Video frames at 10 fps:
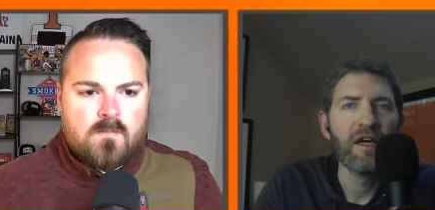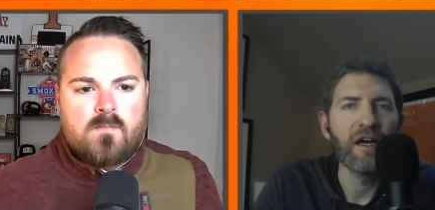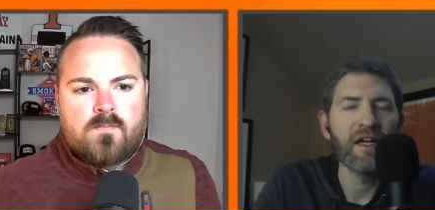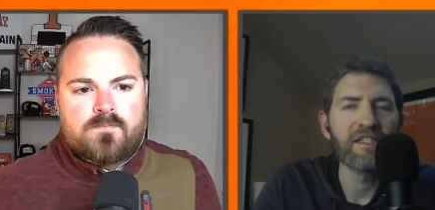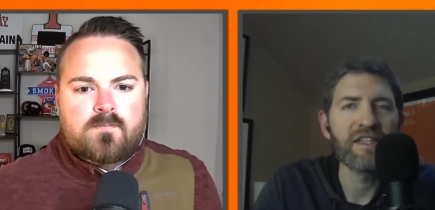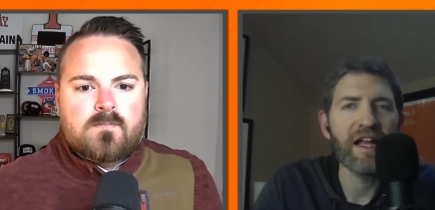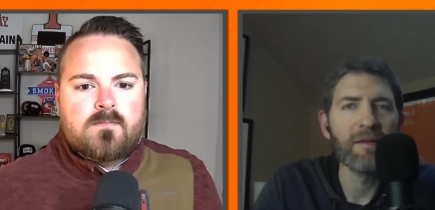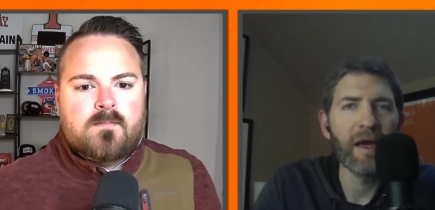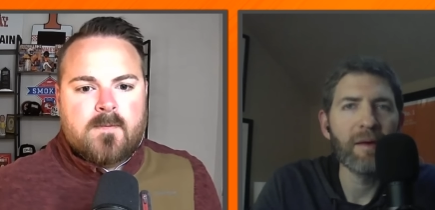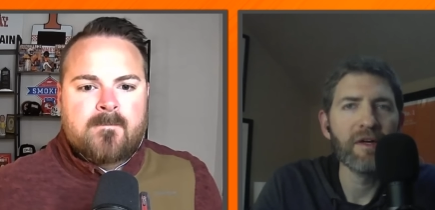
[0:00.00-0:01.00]
Speaker 1: against
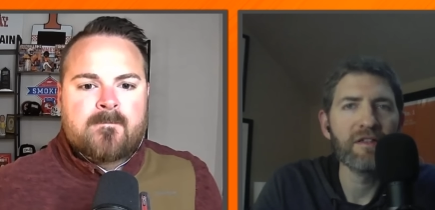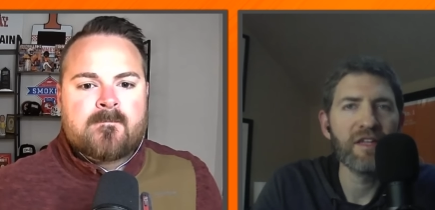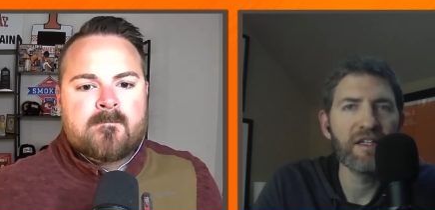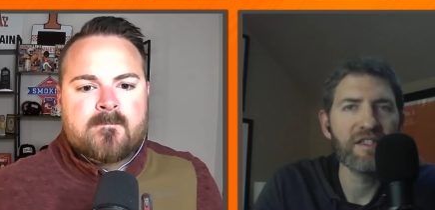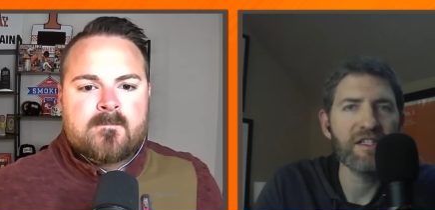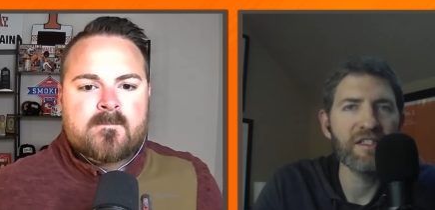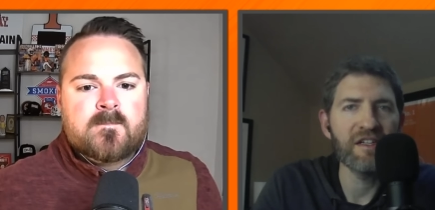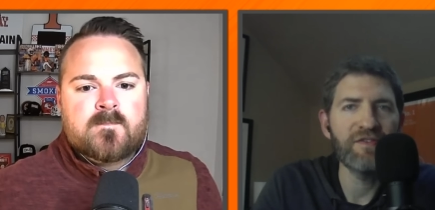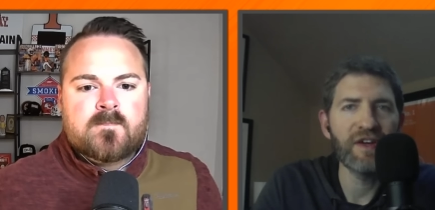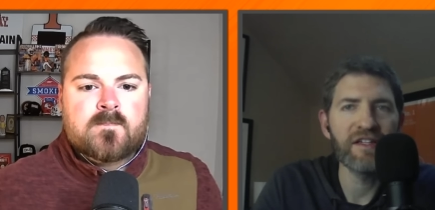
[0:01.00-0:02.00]
Alabama, Tennessee's
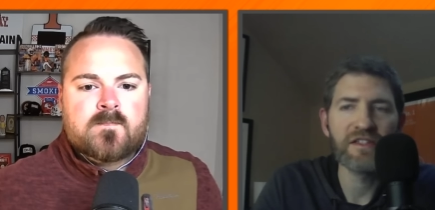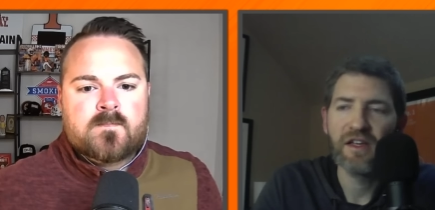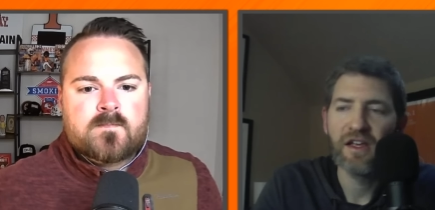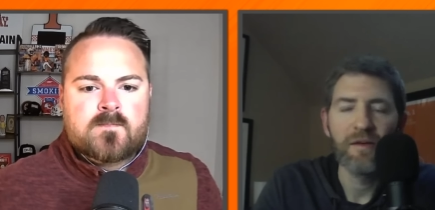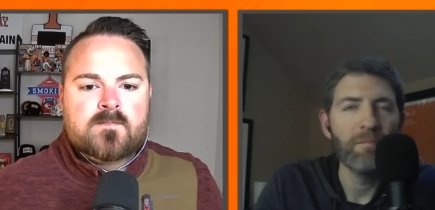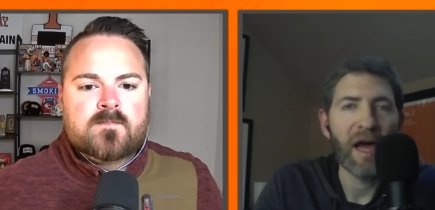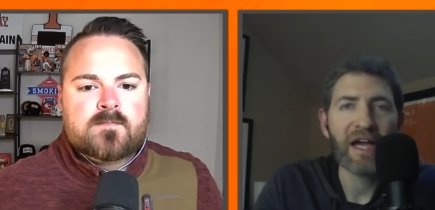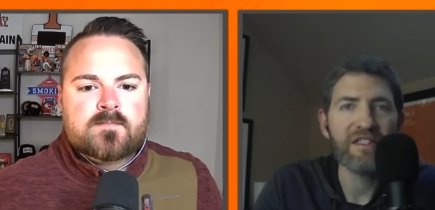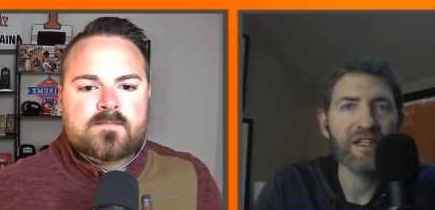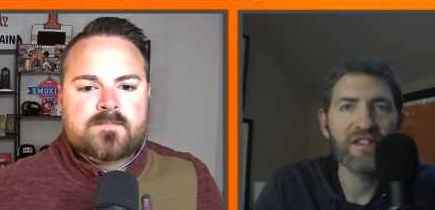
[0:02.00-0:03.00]
defense
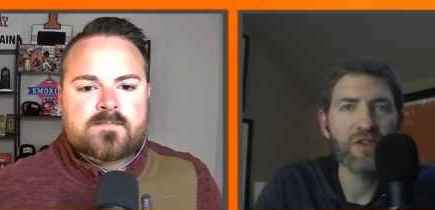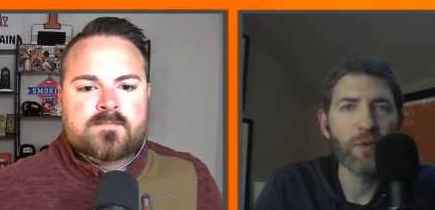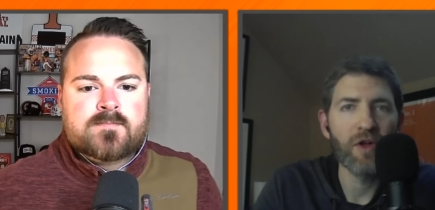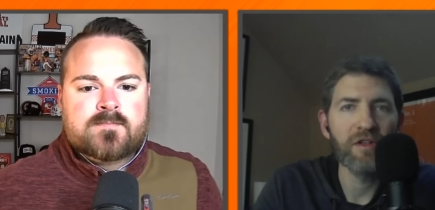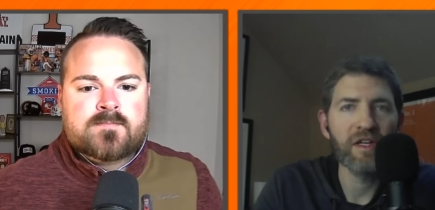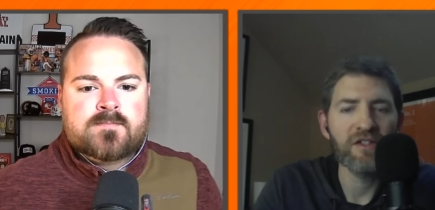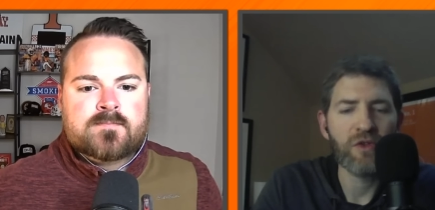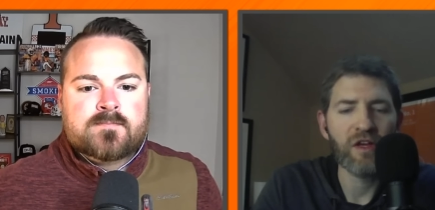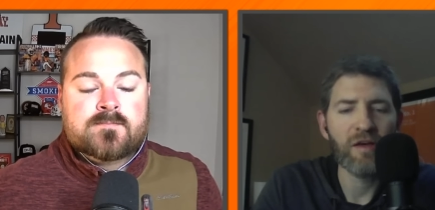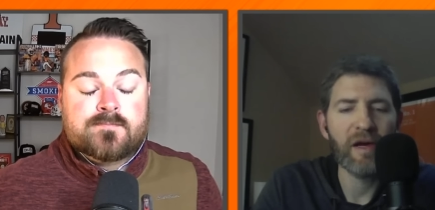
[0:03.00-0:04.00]
backs against the wall again. So
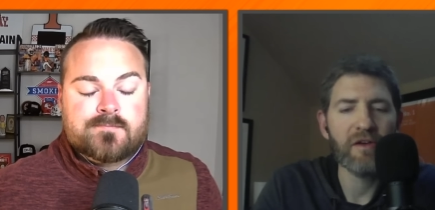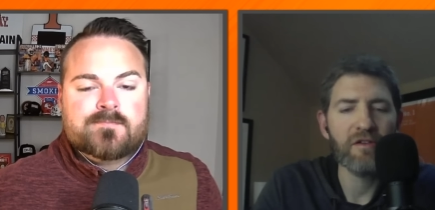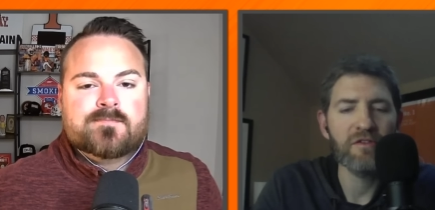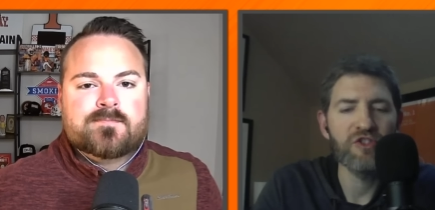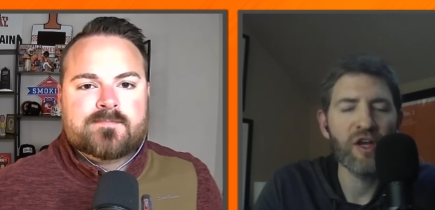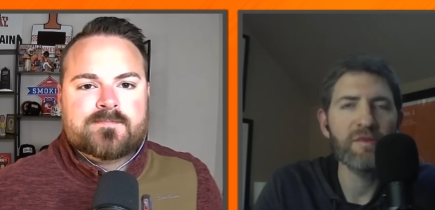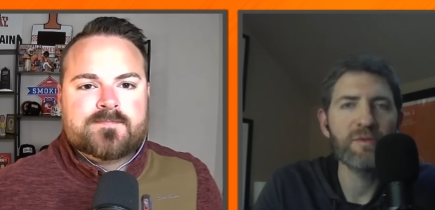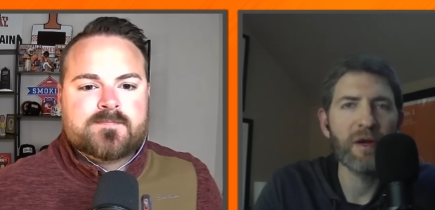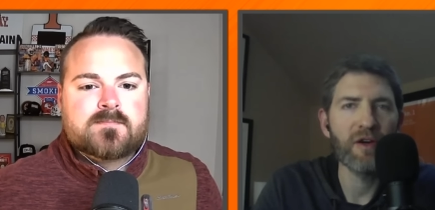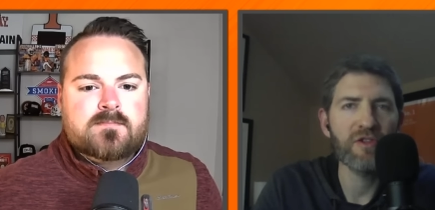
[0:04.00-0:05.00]
think about James
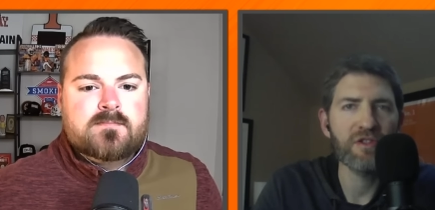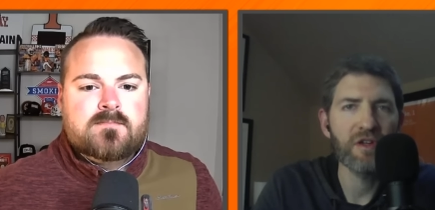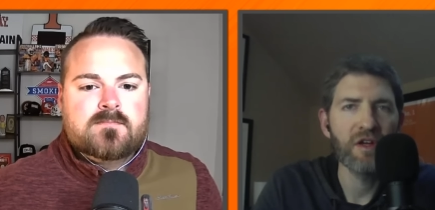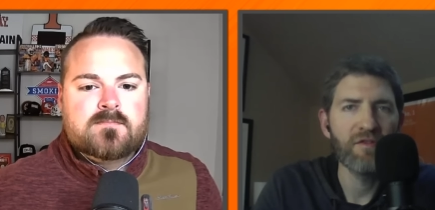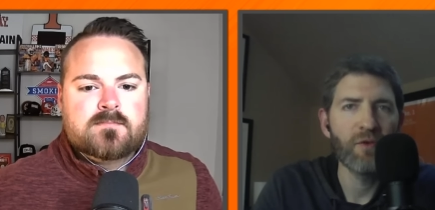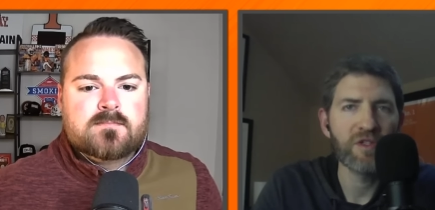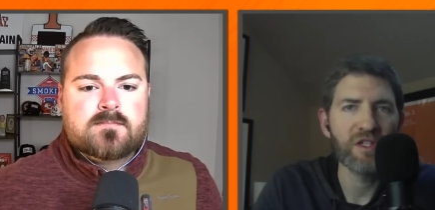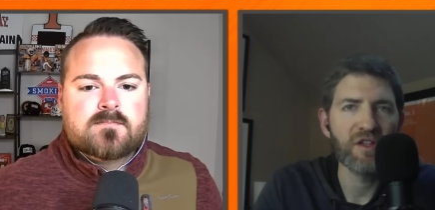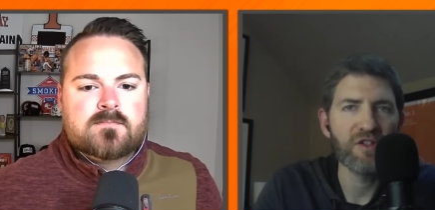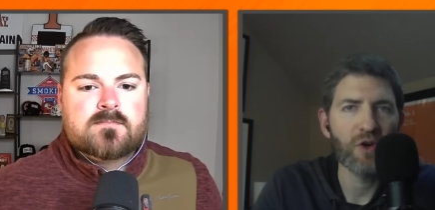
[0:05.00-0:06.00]
Pearce
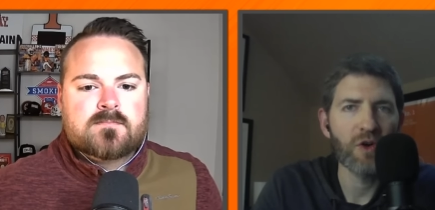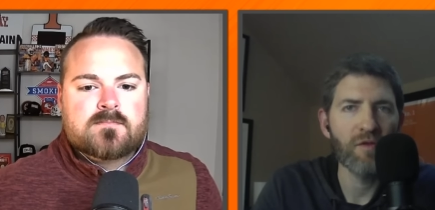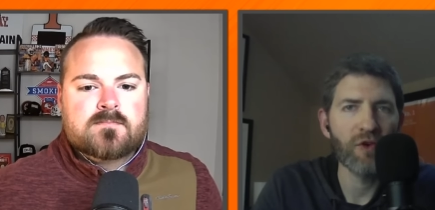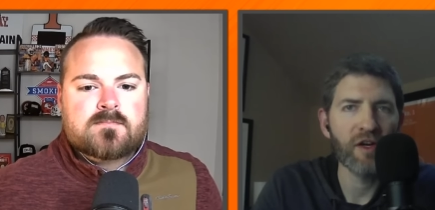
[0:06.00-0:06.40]
forcing the turnover